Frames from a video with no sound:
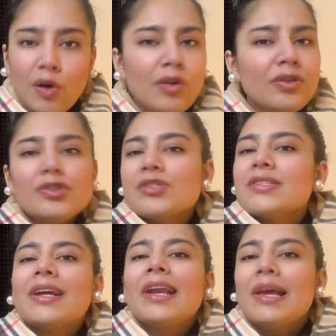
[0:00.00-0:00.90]
Or you're
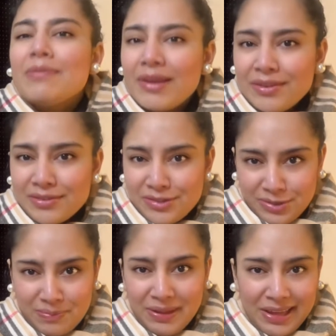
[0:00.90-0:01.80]
just claiming
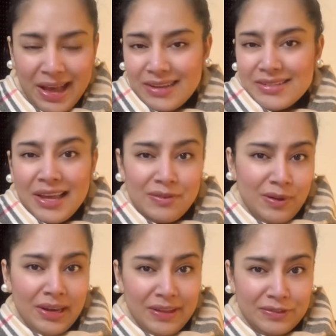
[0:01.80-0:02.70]
to be at
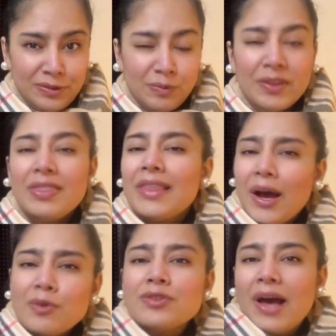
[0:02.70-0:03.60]
A1 level
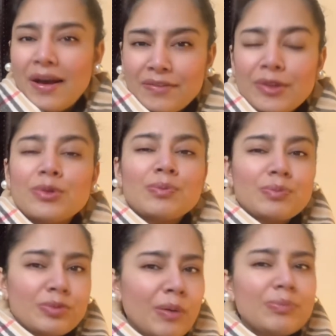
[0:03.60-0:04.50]
without having the
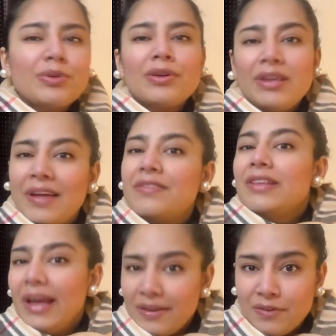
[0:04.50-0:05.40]
proper level
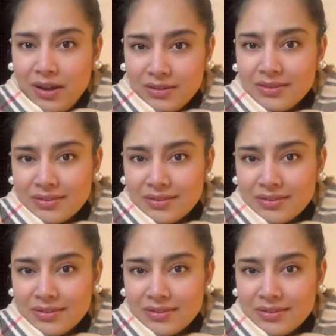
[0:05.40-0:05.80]
A1.